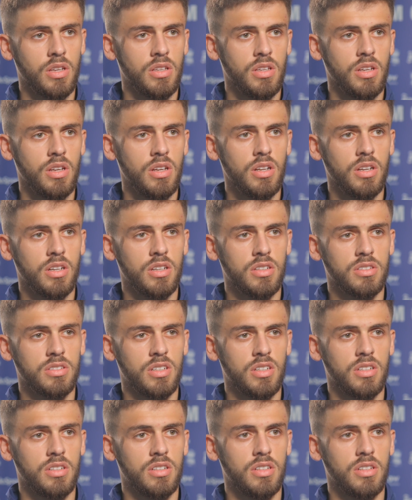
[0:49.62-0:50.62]
Yeah, like I
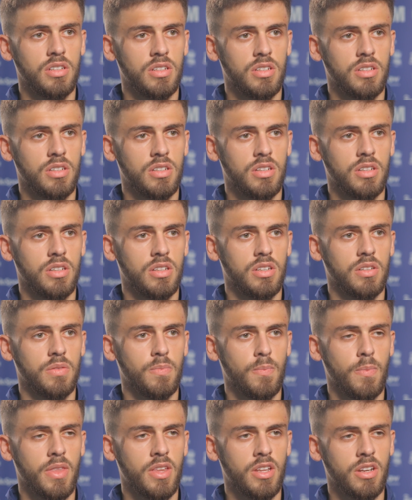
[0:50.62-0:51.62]
said,
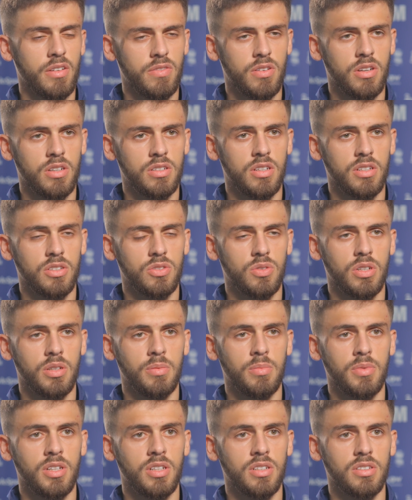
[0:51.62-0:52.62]
in the first like 20
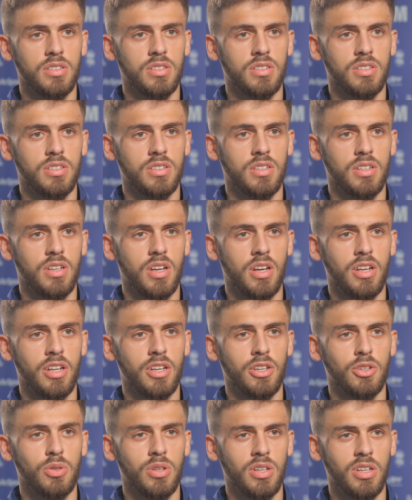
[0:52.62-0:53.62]
minutes, I
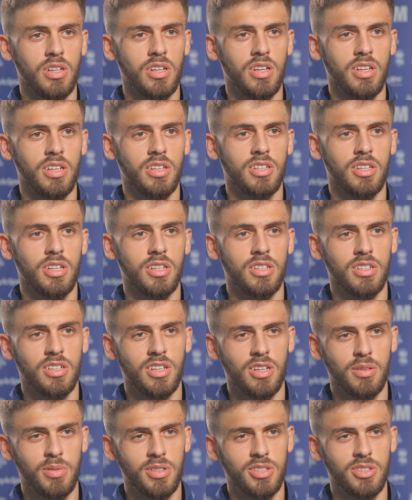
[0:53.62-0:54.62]
learned quickly that you
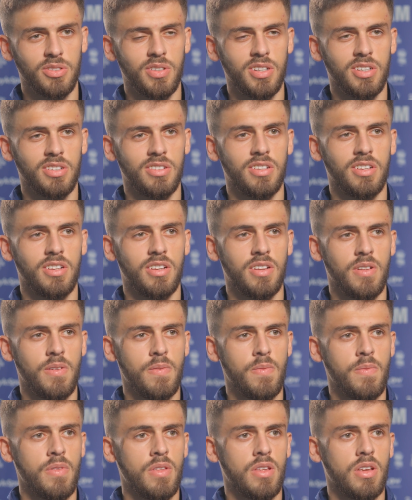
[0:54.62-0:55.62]
can't mess around.
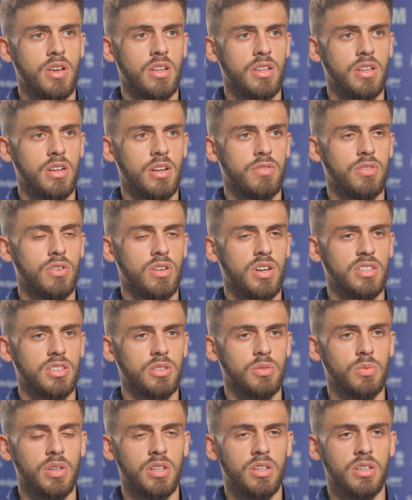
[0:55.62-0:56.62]
And then I thought as
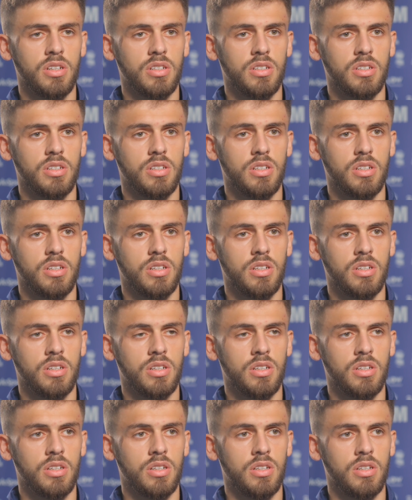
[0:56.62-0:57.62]
it went on,
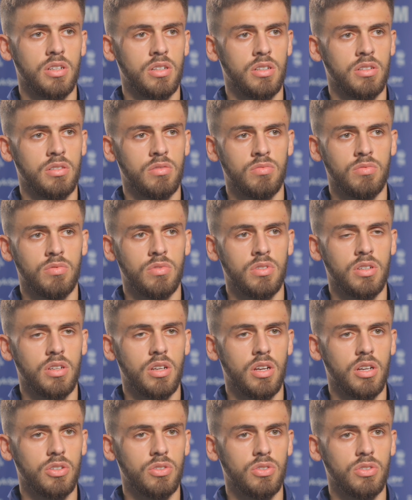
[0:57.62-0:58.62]

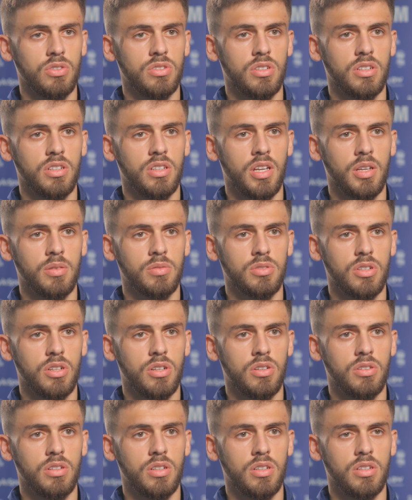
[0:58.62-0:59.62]
I grew into the game
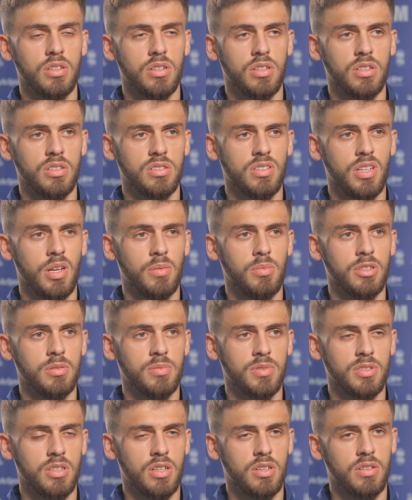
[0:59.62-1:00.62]
slowly and established
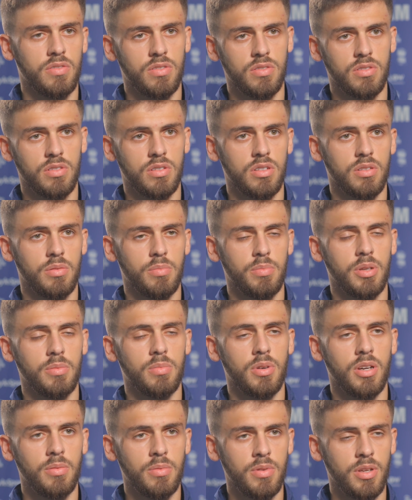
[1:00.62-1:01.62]
myself bit
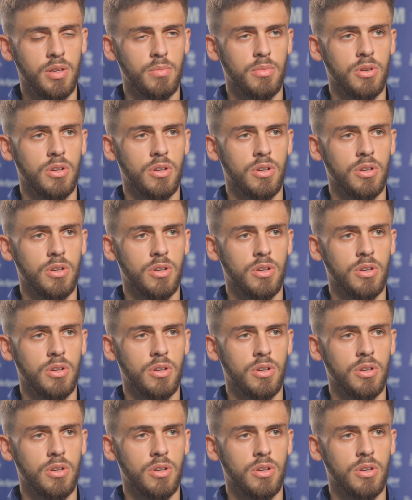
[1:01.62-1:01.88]
by bit.